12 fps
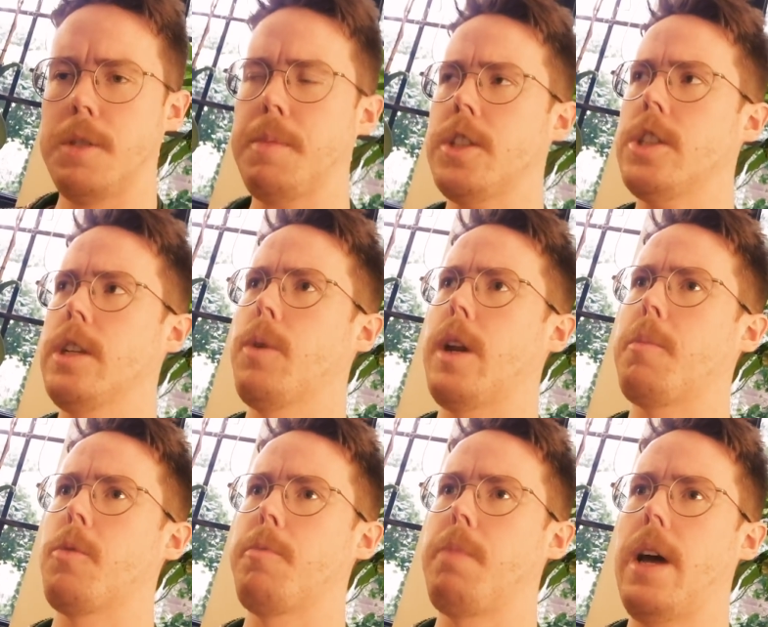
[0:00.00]
Especially when
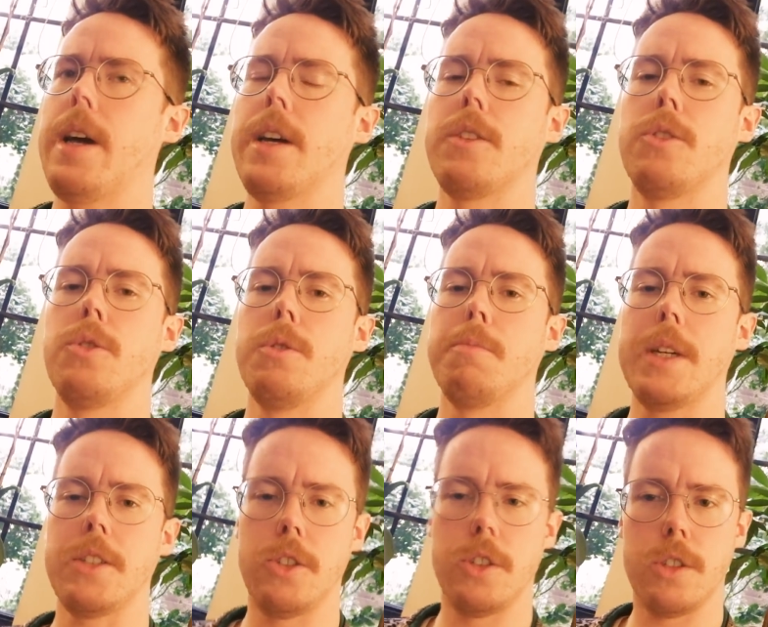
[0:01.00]
I'm replying to
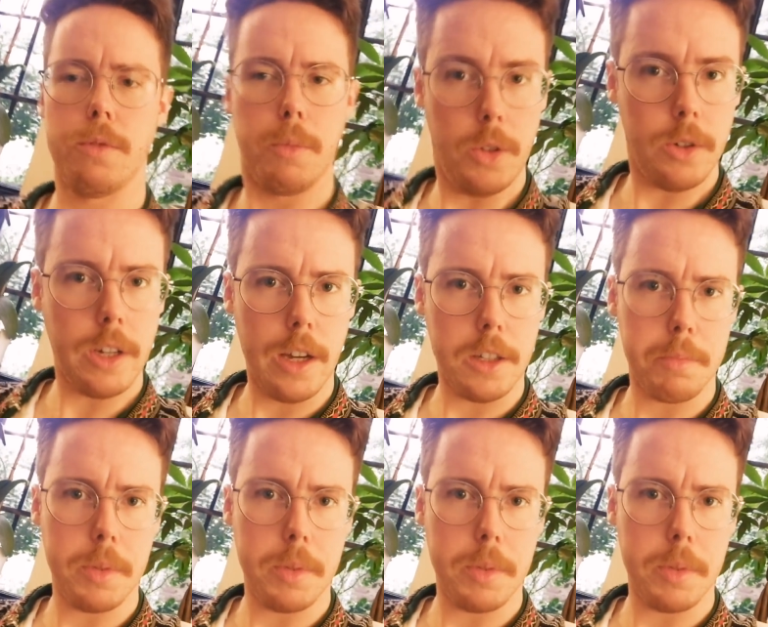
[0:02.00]
messages from you guys,